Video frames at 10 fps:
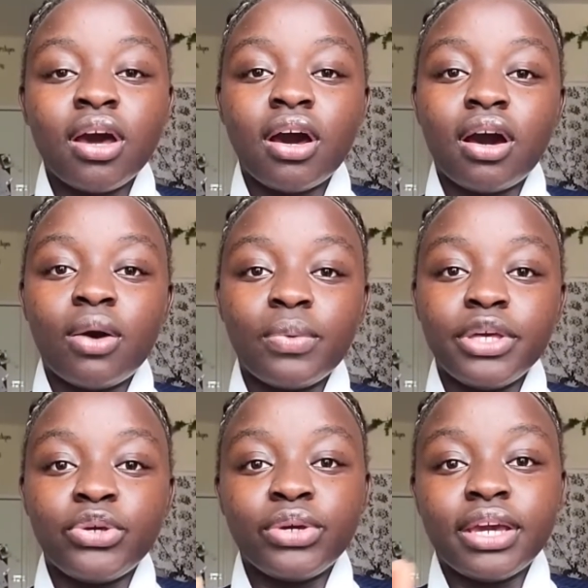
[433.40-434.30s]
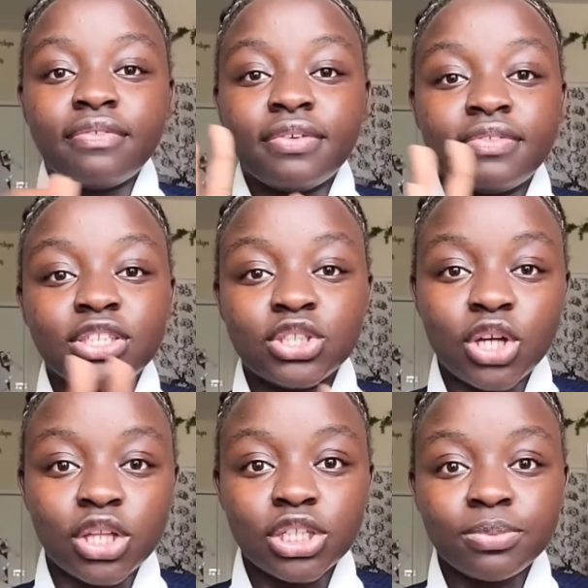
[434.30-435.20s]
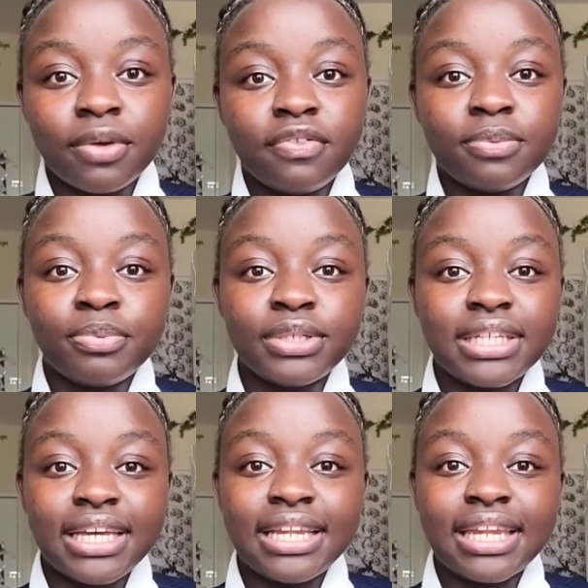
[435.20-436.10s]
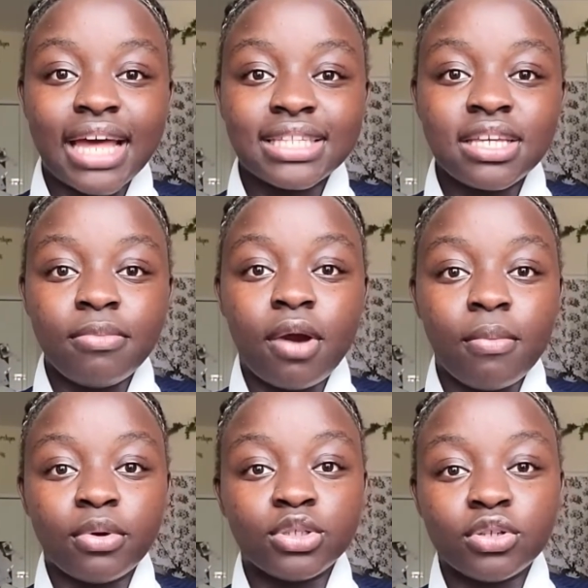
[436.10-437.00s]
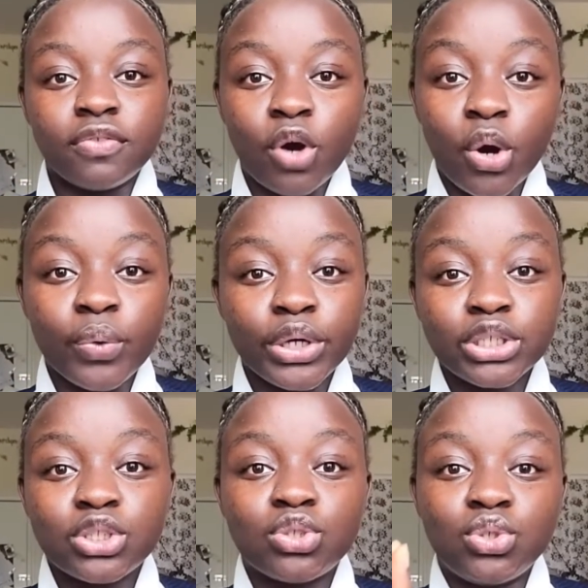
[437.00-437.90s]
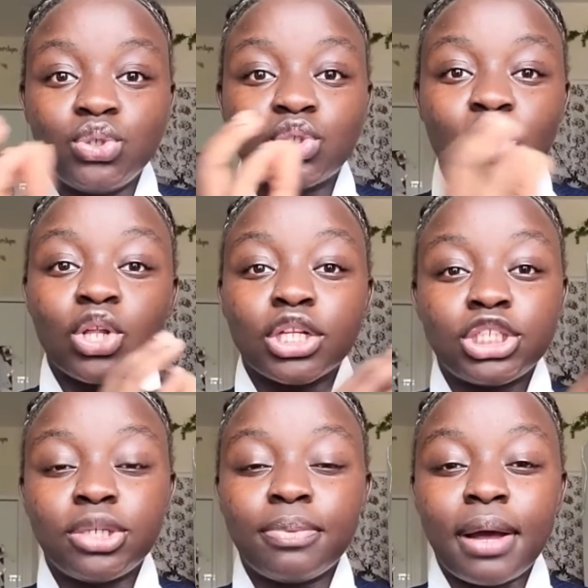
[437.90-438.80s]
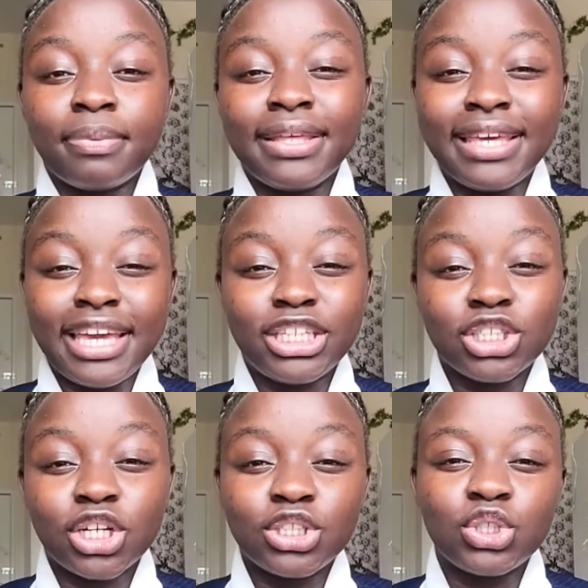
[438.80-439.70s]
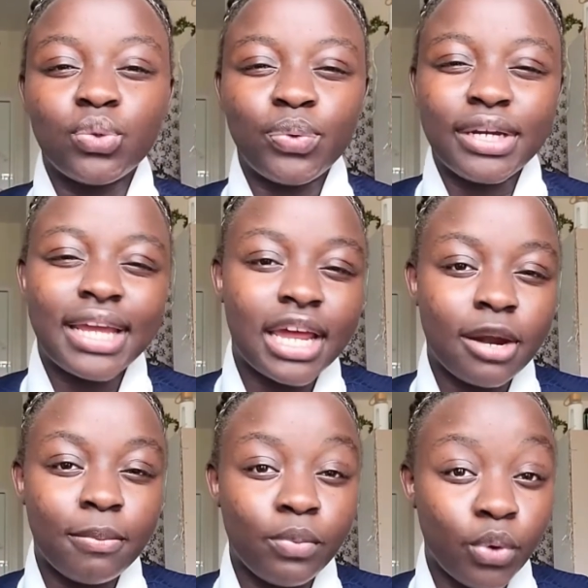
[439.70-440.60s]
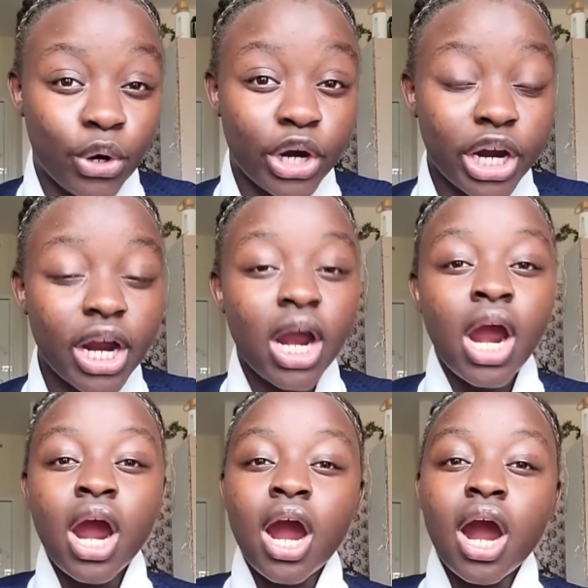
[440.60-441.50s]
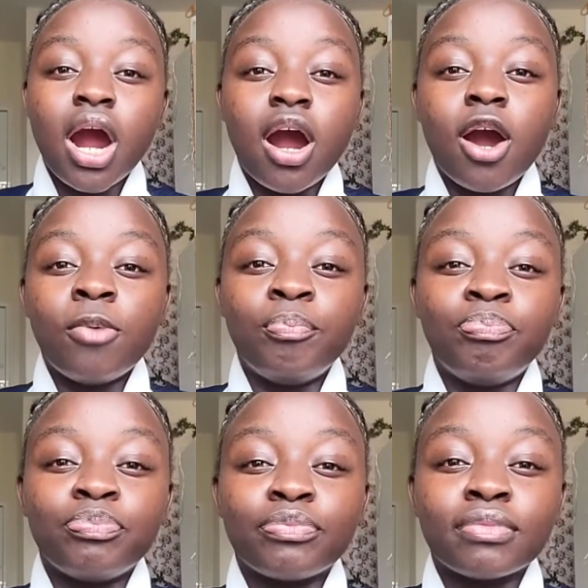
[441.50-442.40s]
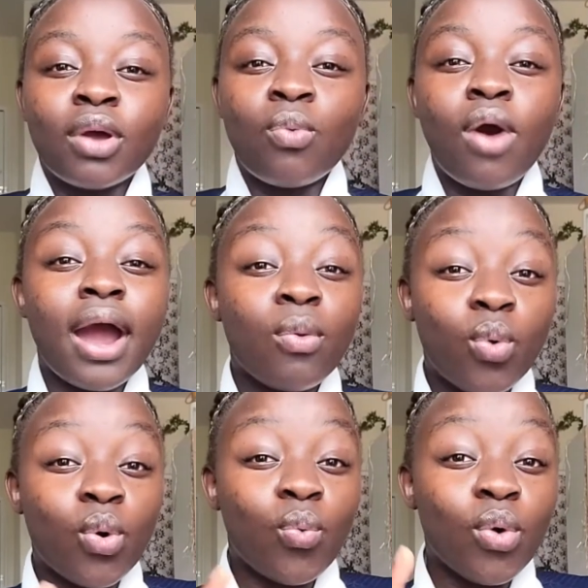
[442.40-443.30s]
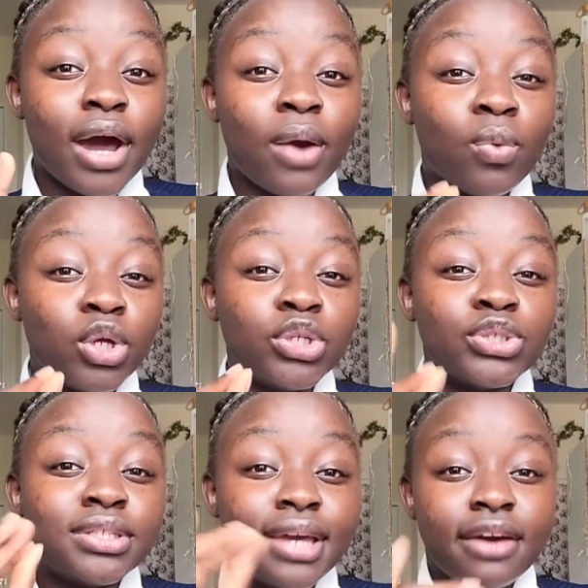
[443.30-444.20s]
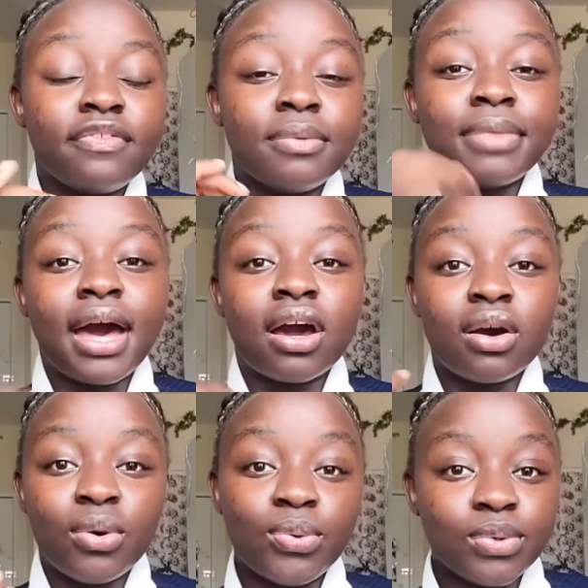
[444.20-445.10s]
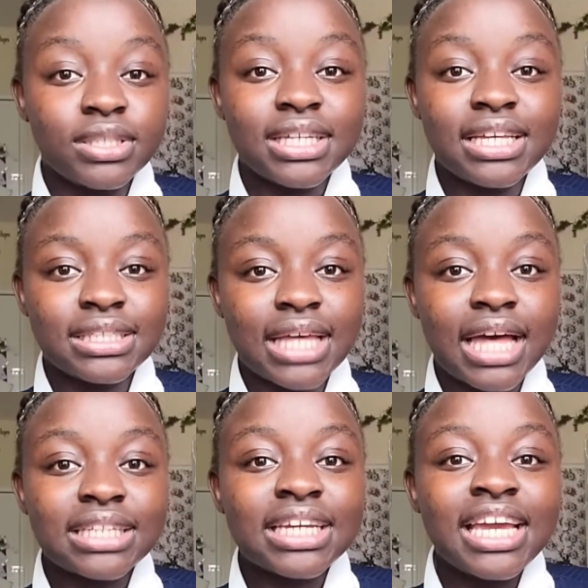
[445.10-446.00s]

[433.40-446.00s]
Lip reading: a week, you get $15, but if you put in that same amount of hours to scholarship applications, you would get more. What I want you to get from that quote is that